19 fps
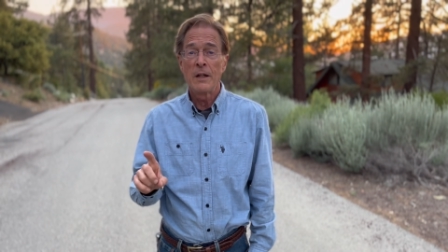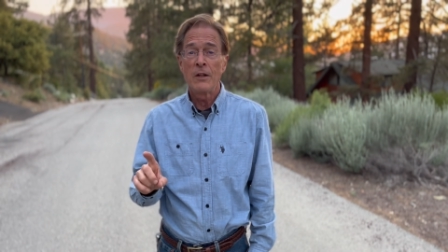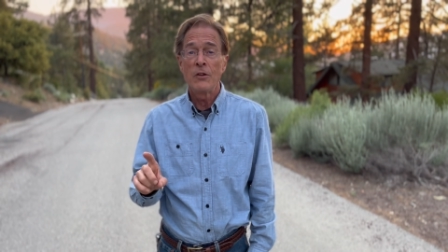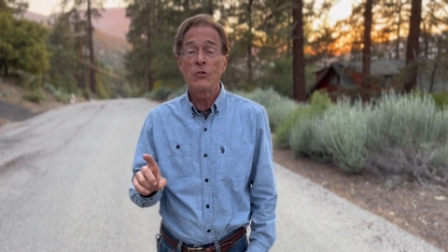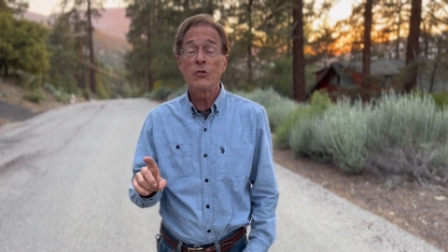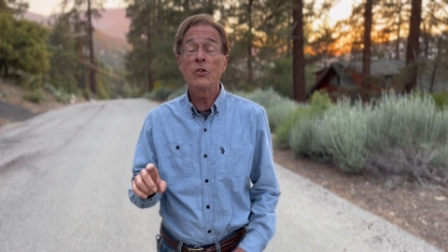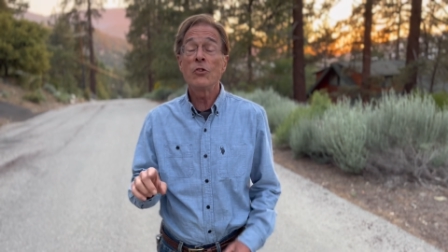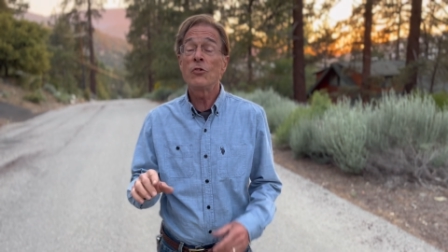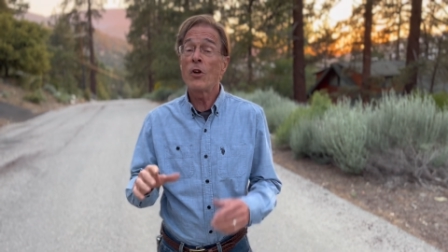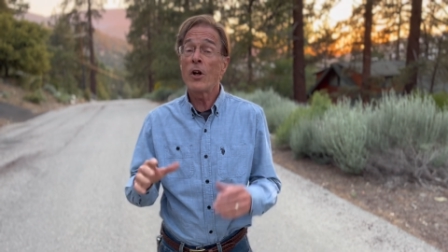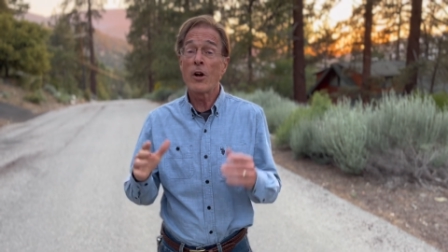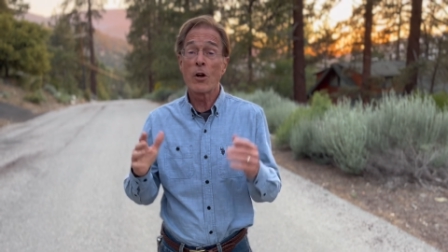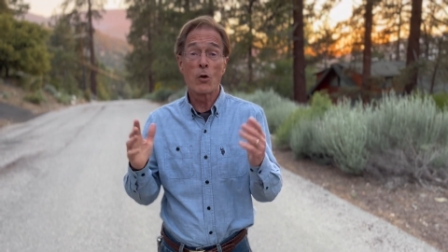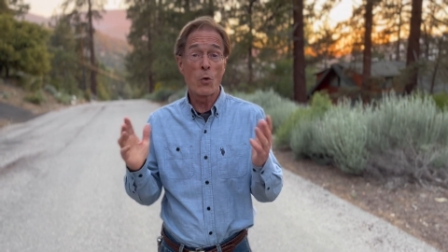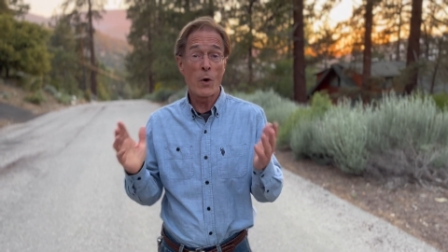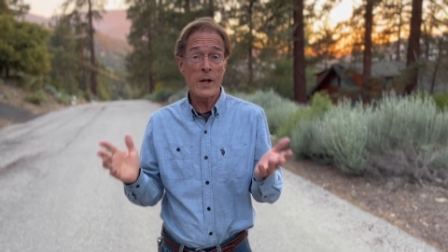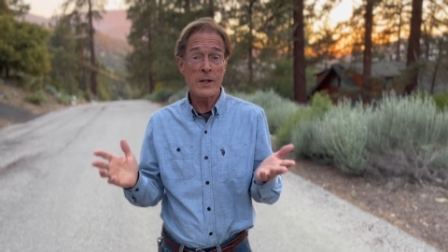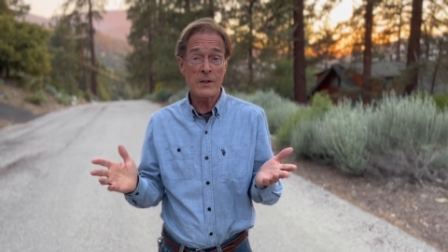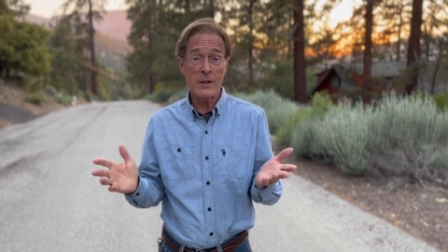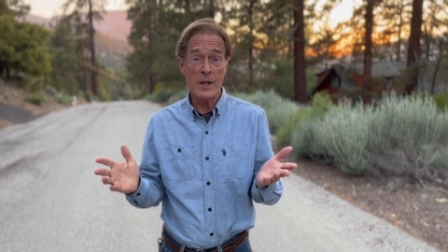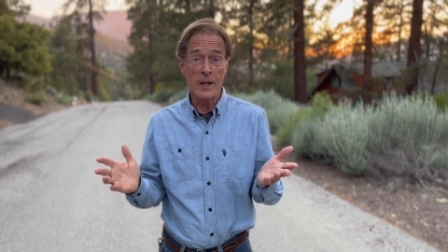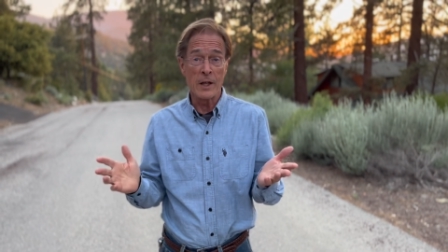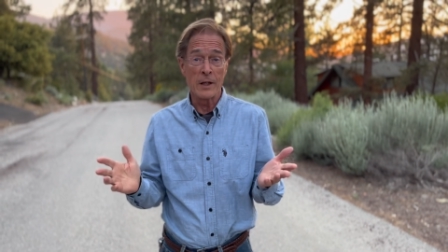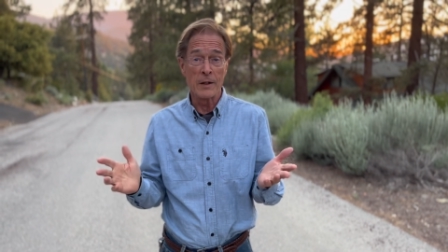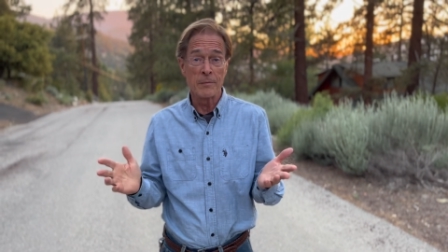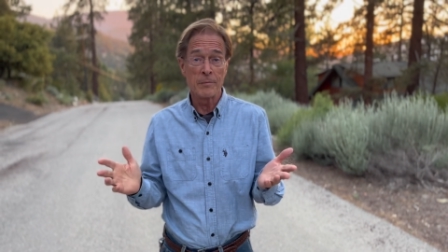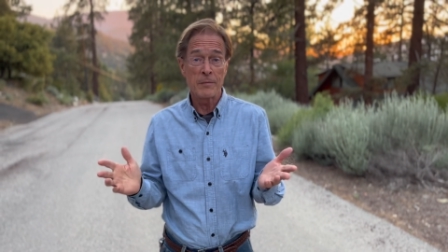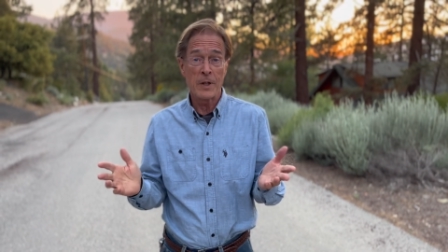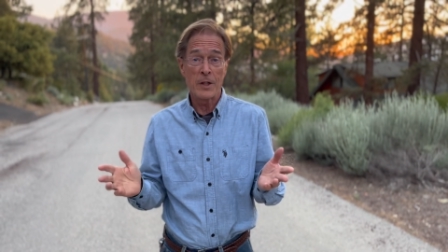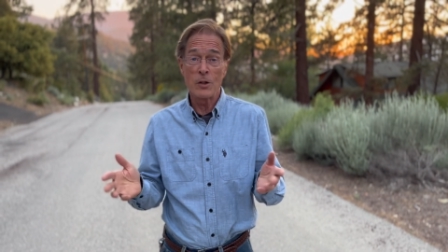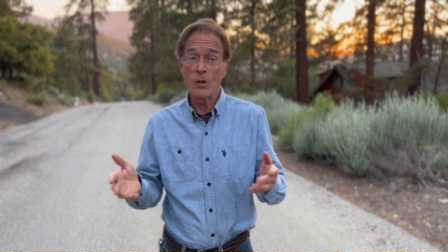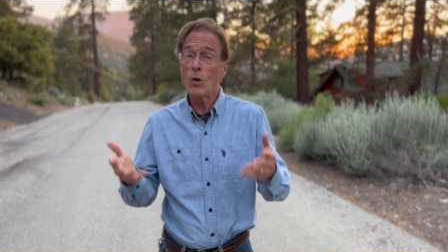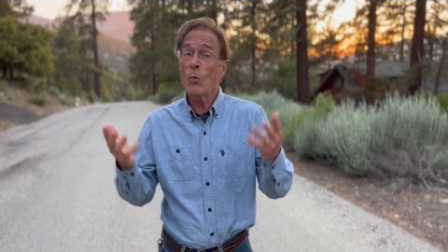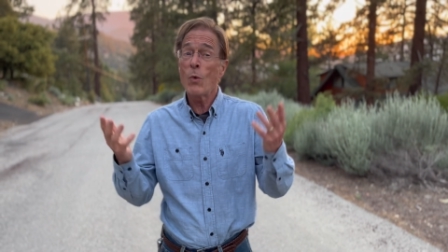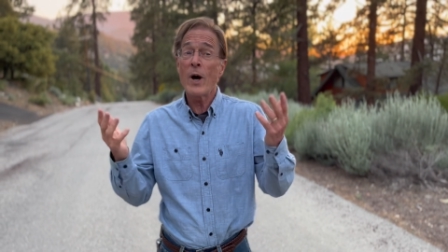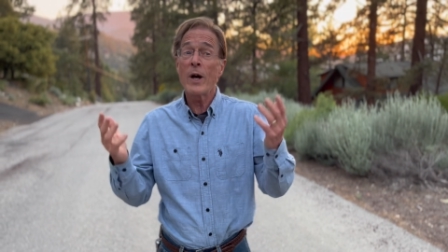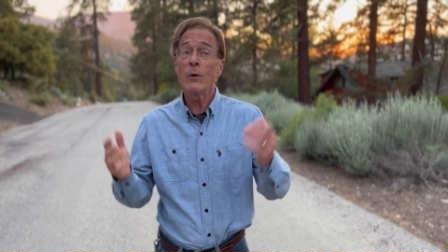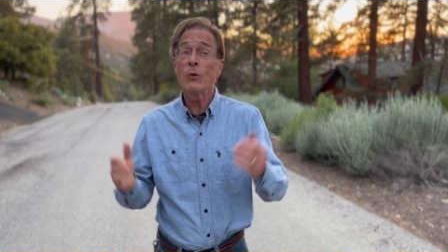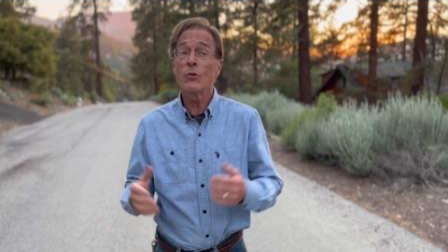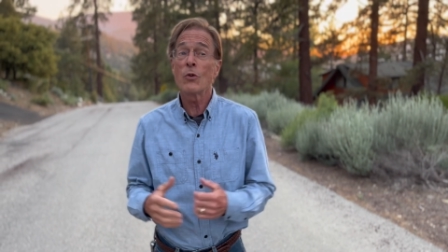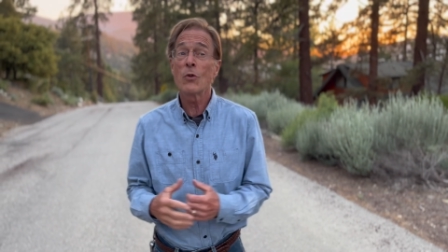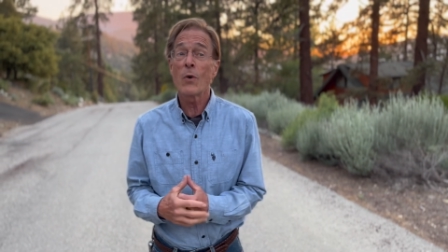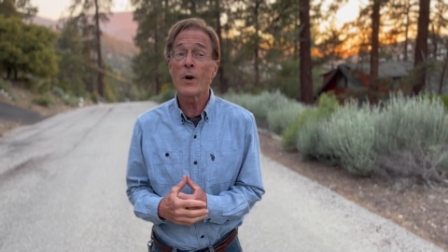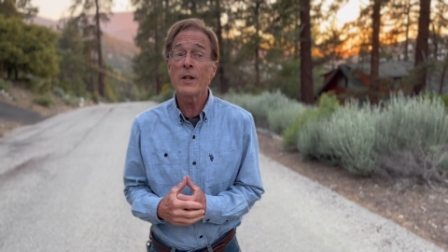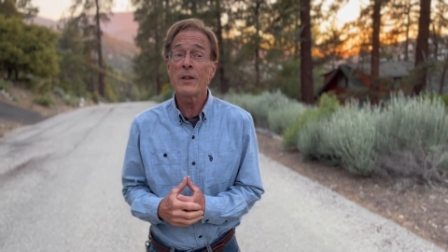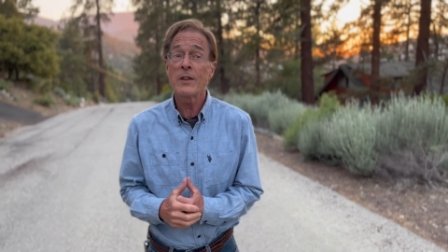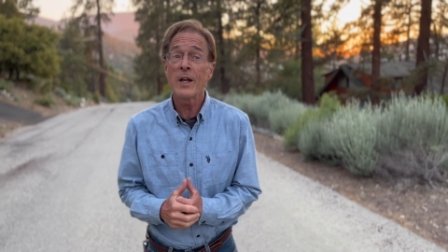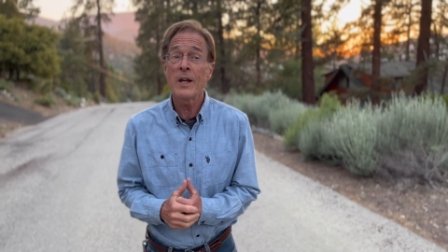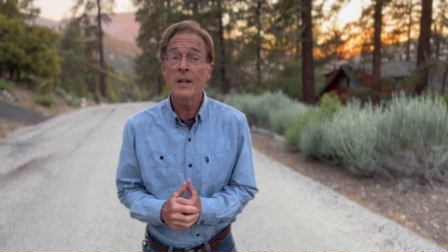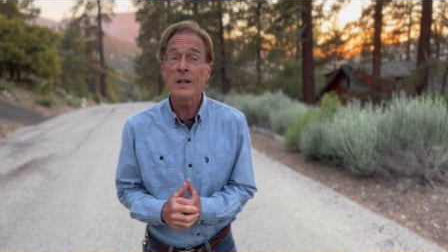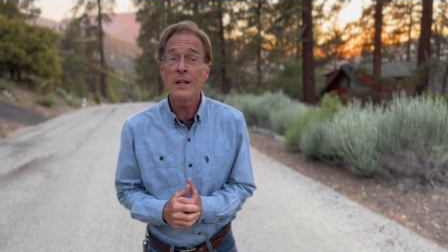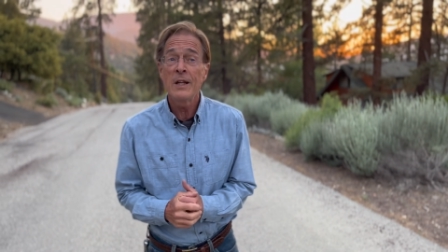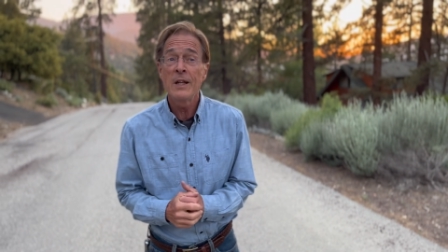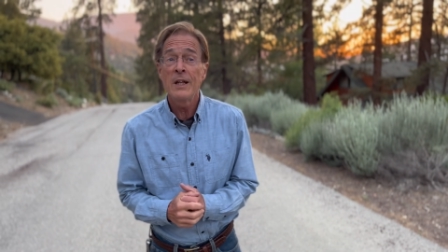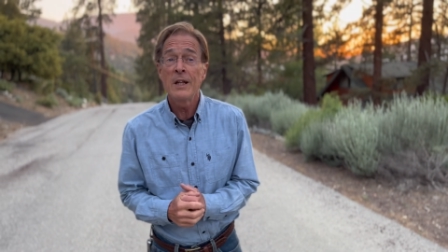She has done a great thing. And you know why it was a great thing?